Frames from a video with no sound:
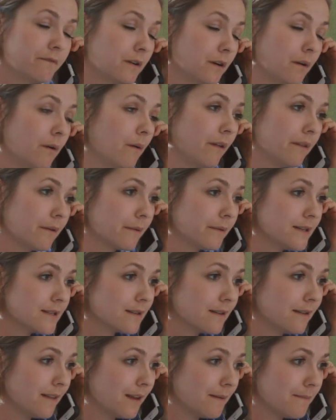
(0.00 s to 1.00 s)
for no other
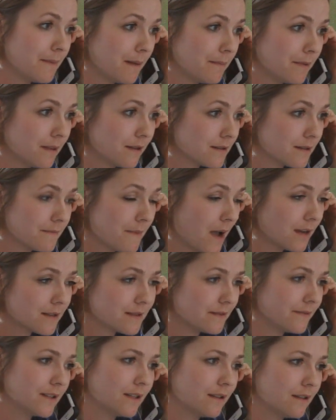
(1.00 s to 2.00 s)
reason than maybe the
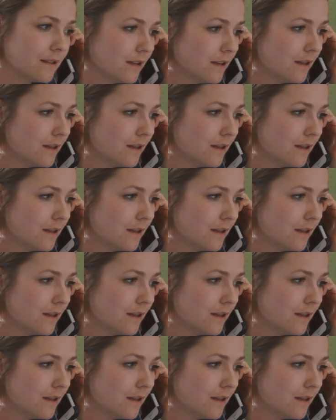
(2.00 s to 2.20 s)
tamoxifen.